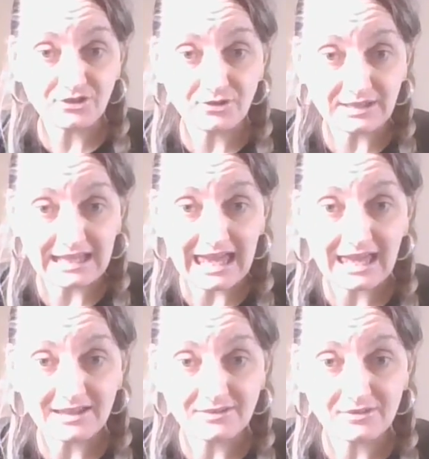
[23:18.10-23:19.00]

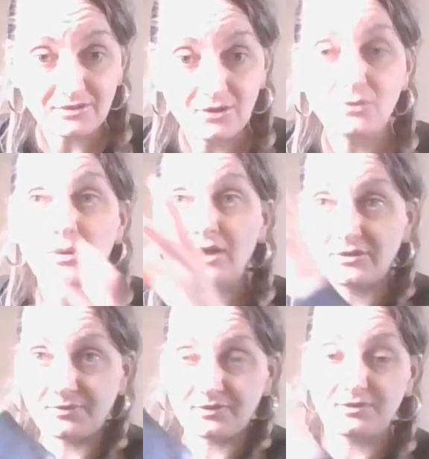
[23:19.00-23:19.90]
Juliet, who
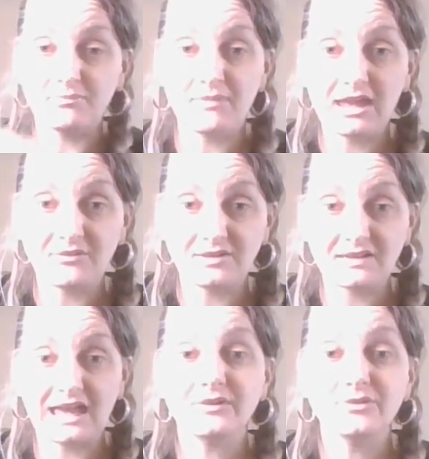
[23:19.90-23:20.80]
works for St
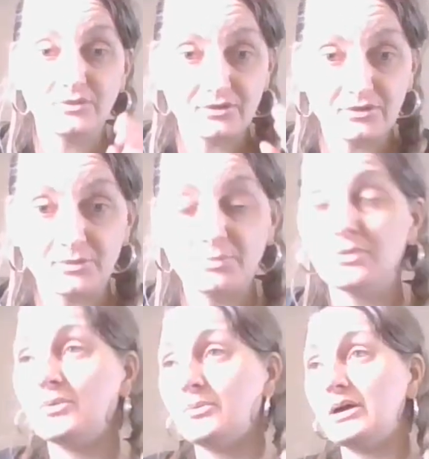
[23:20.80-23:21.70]
Mary's House, who's a
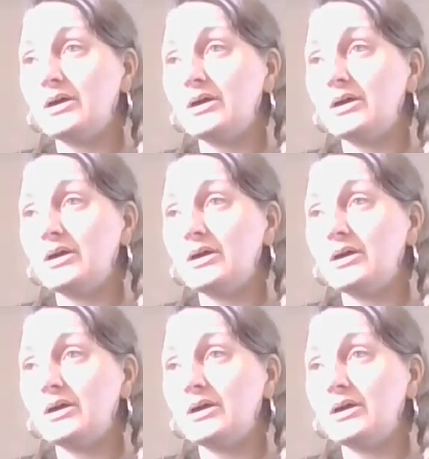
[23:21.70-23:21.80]
support